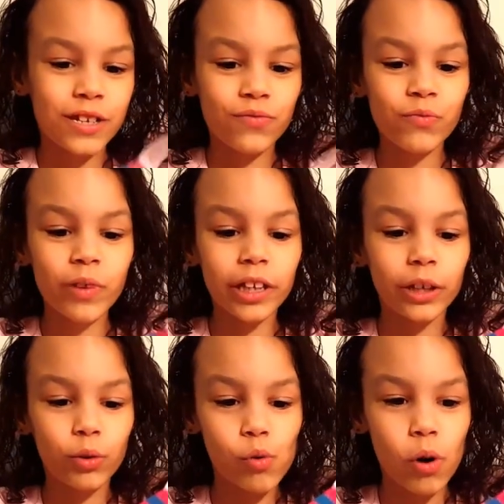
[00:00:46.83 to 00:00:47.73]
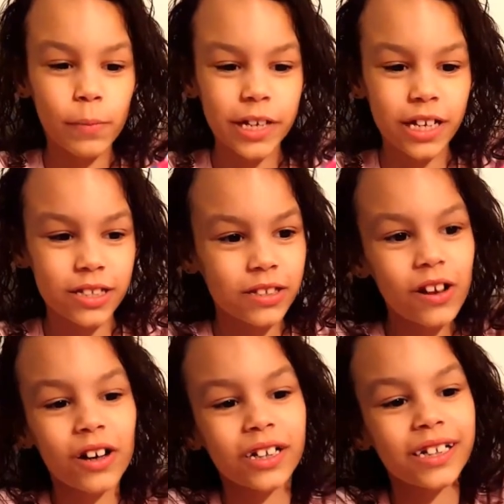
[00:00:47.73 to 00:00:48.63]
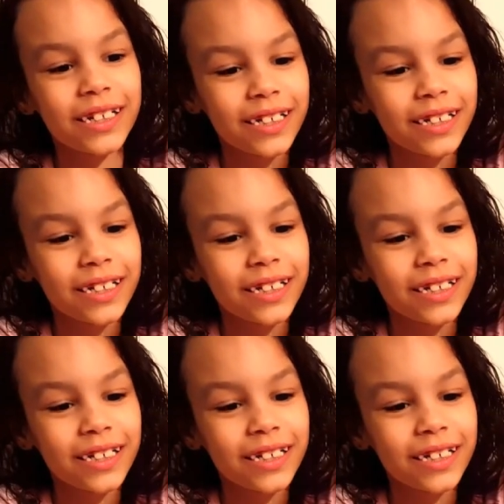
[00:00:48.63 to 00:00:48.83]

it's really cool because look,